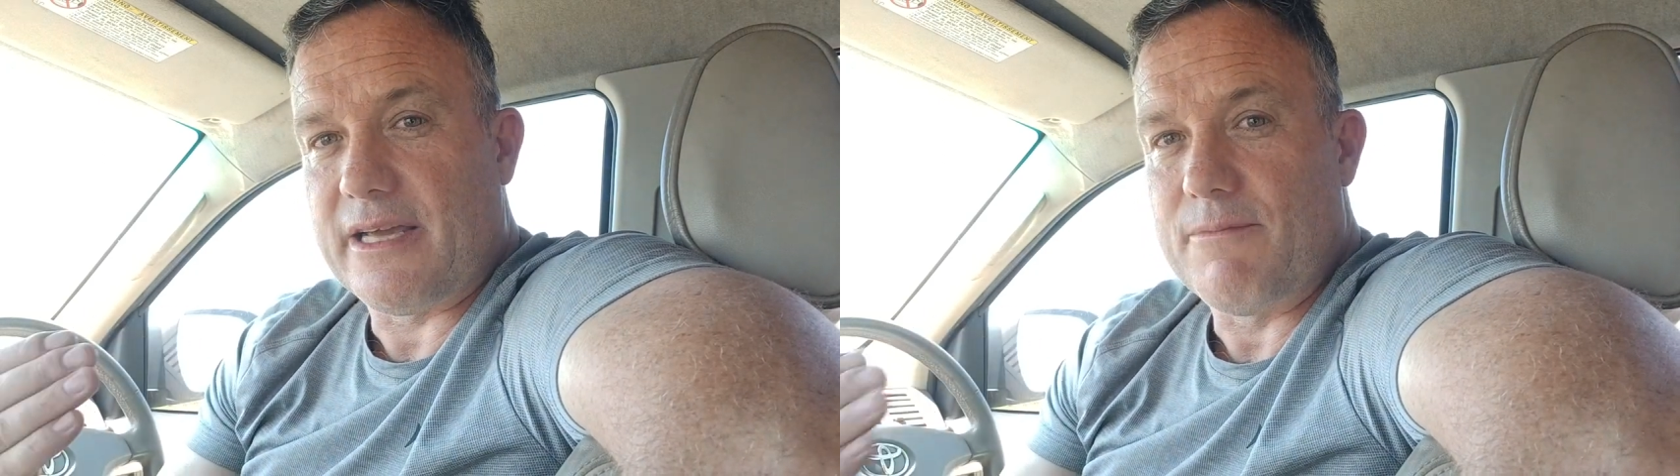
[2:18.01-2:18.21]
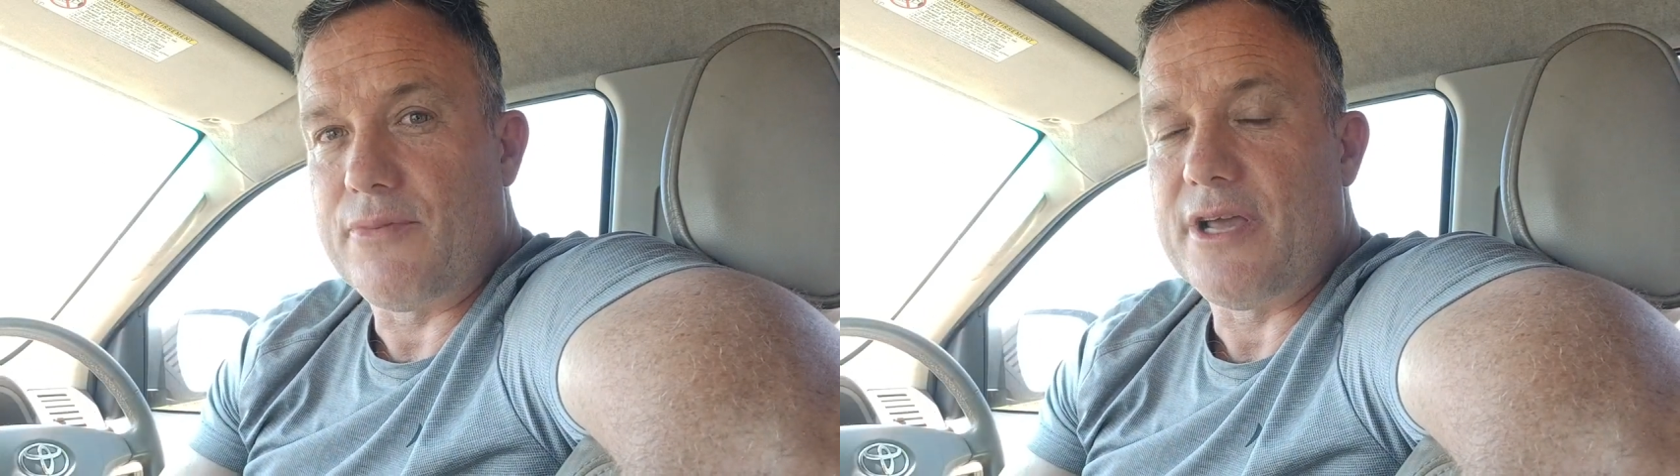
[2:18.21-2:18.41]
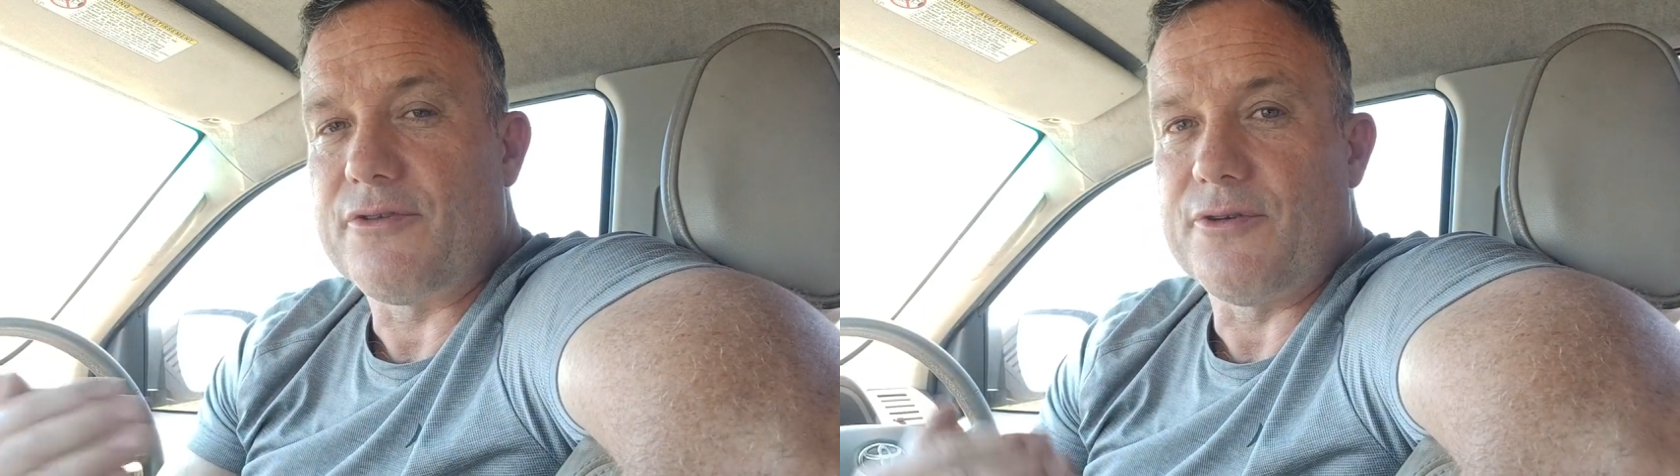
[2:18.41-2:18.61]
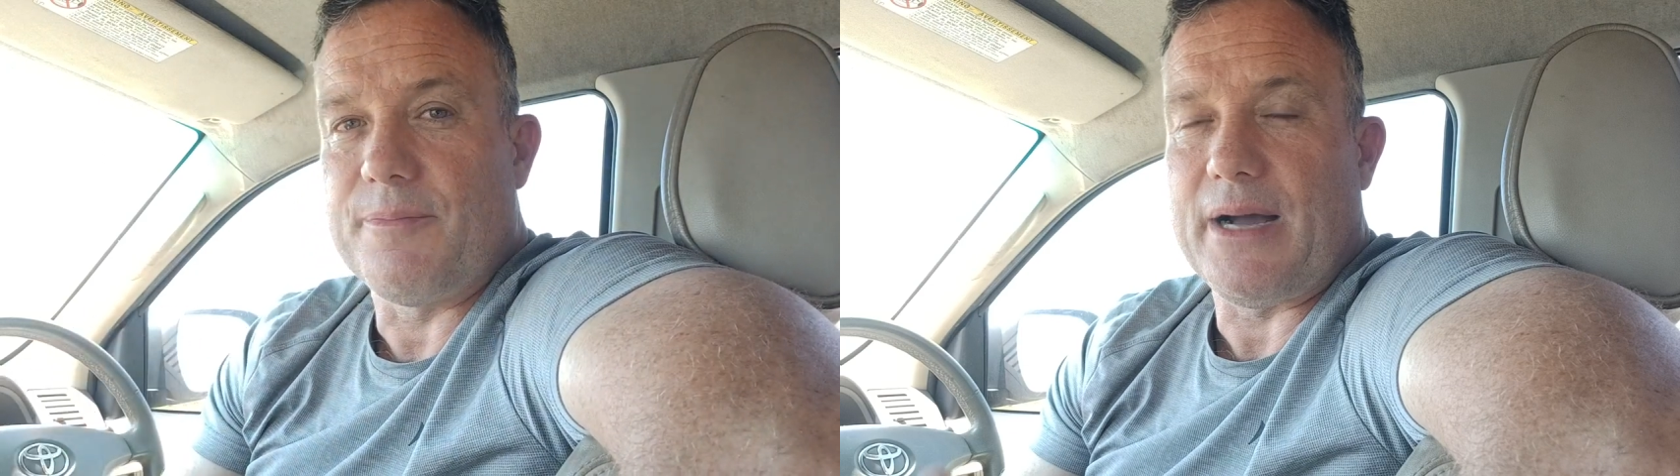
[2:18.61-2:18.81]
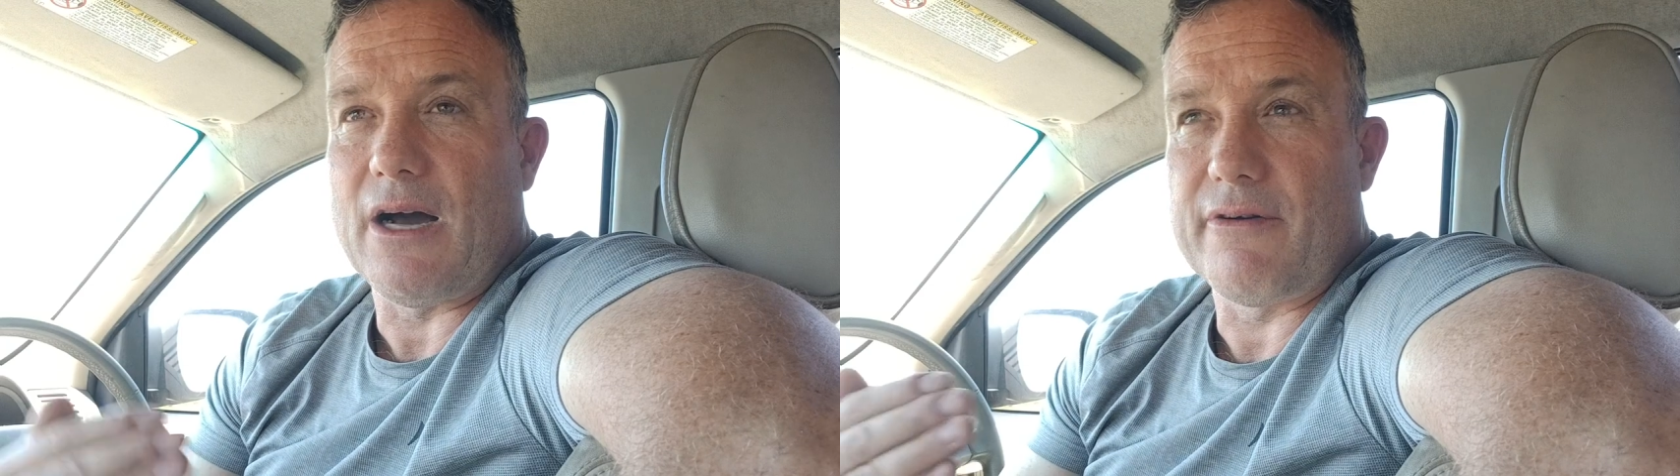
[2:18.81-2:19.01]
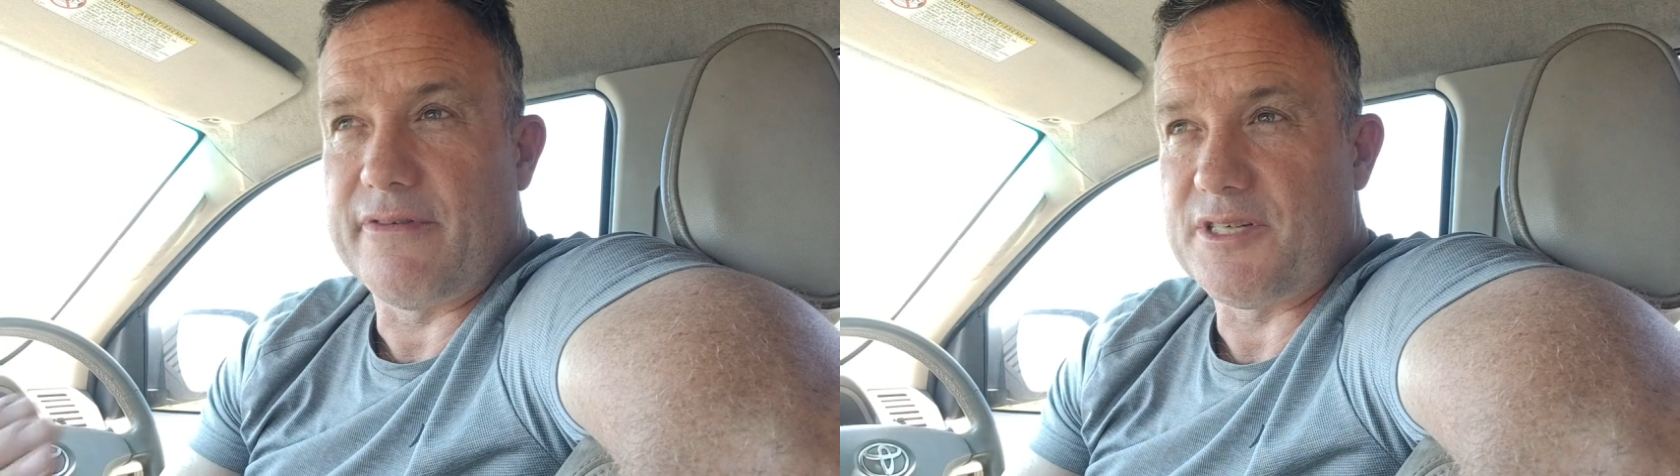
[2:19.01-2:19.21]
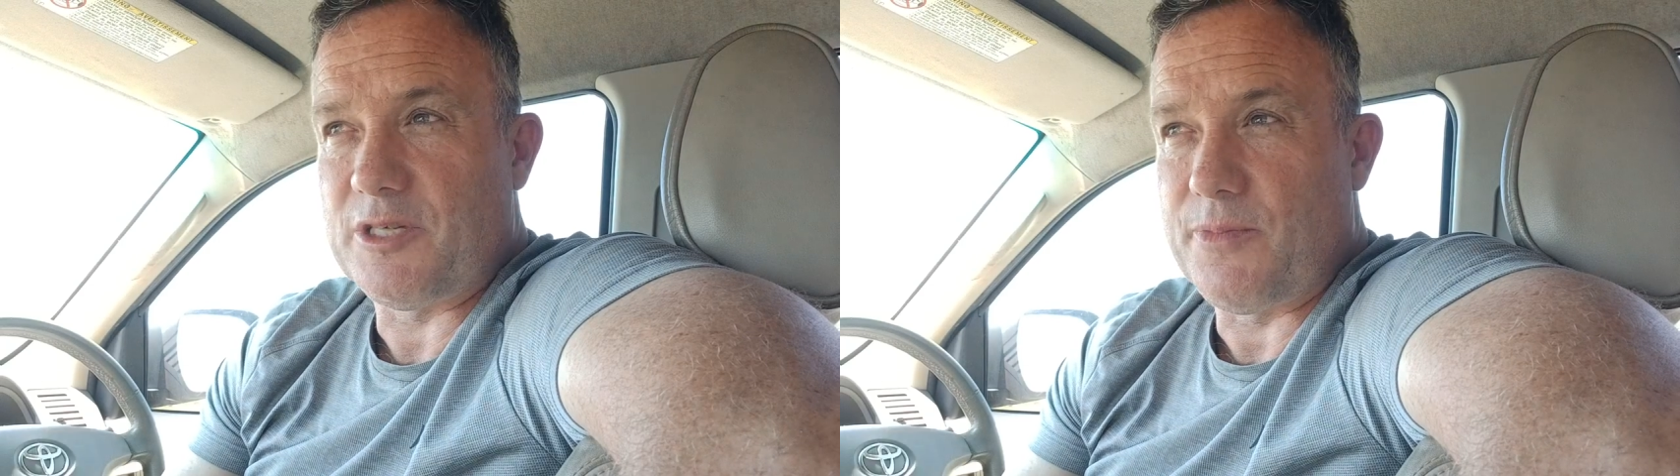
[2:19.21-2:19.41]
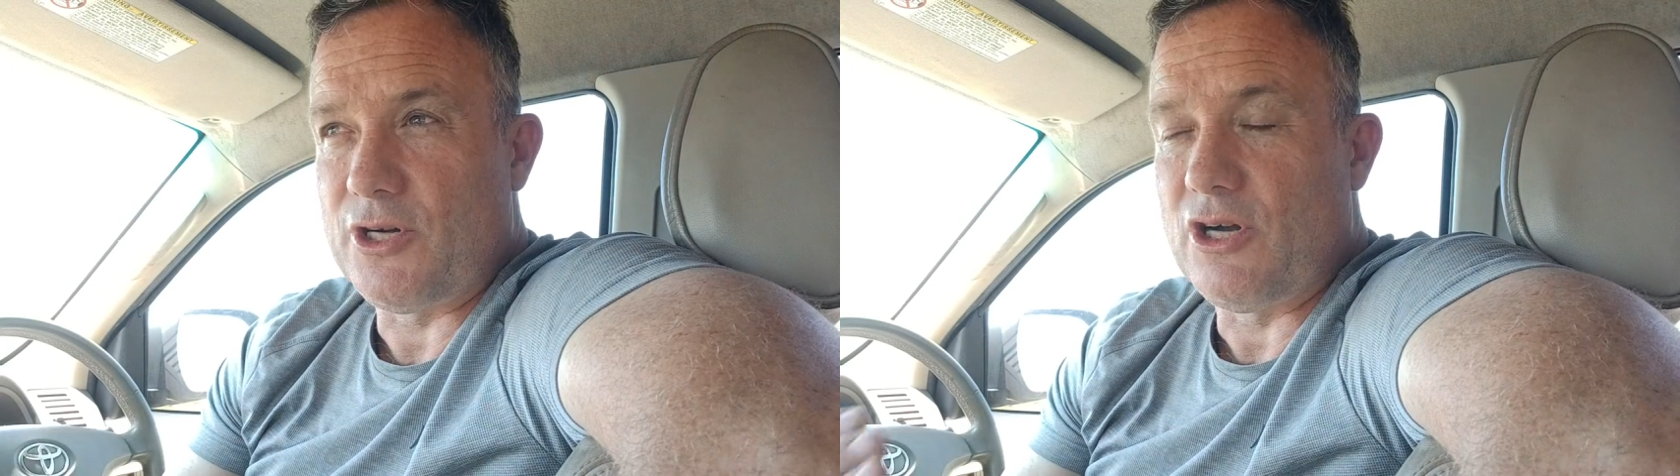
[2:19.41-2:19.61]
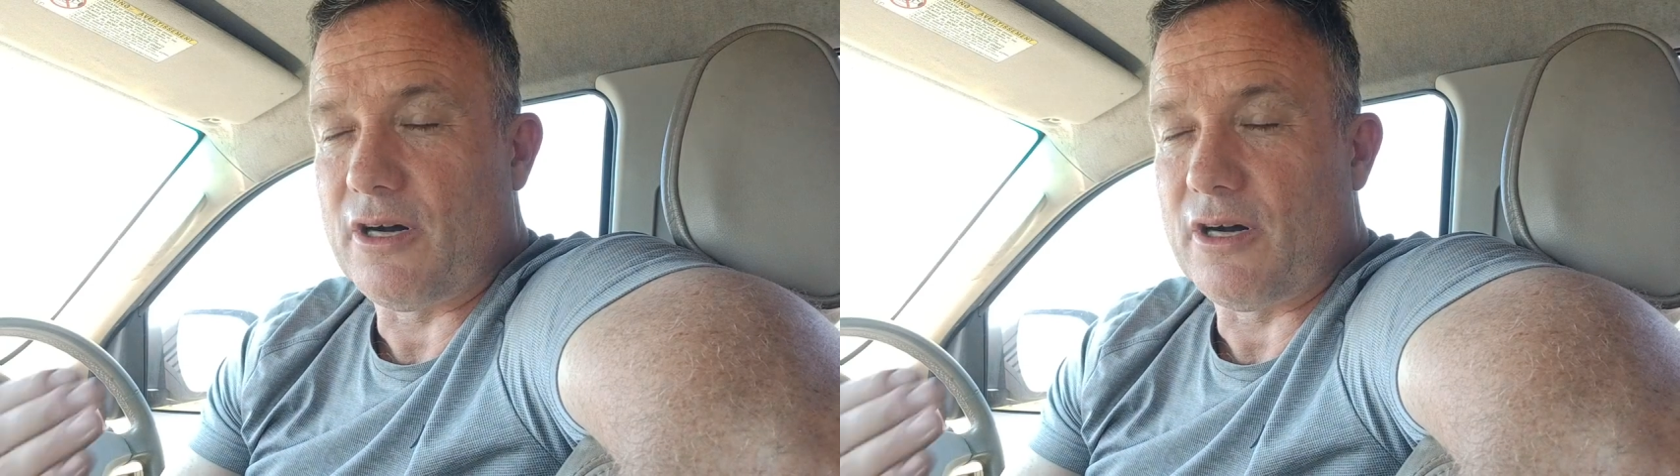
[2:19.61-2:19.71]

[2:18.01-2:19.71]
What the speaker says: can bring through the power of His Spirit.